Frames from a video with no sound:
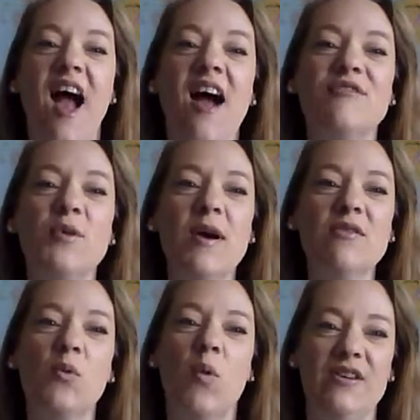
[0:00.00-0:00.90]
Have you
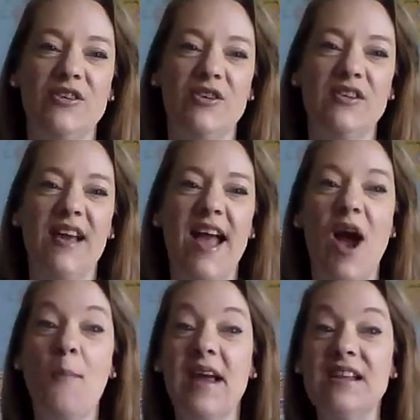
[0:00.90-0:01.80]
ever wondered
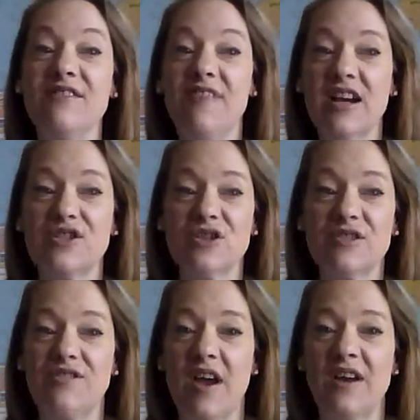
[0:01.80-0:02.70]
how
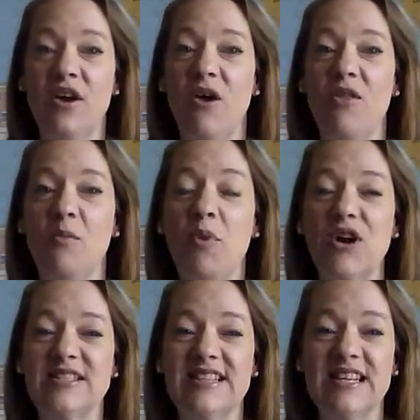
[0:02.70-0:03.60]
manufacturers find all the
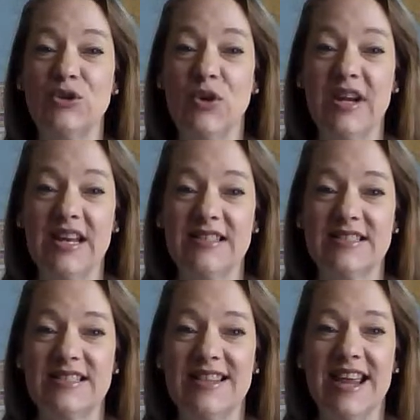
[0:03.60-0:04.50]
parts and
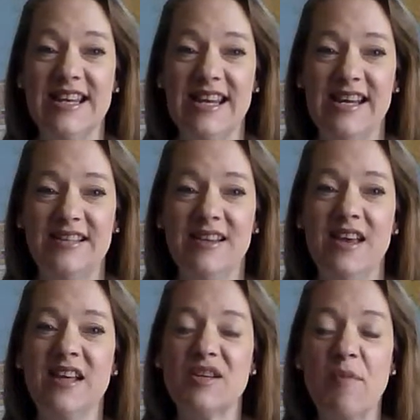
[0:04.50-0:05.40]
ingredients they need
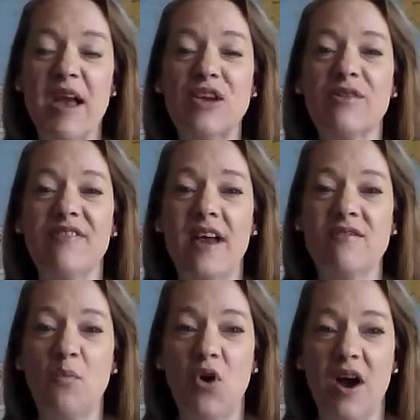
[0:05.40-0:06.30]
to make your
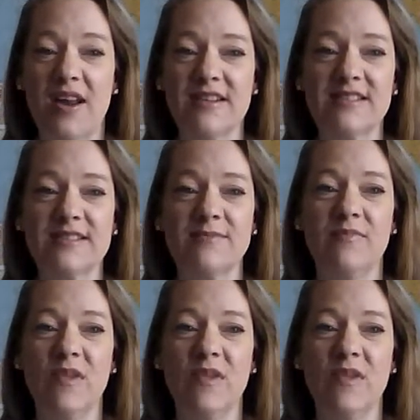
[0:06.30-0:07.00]
favorite products?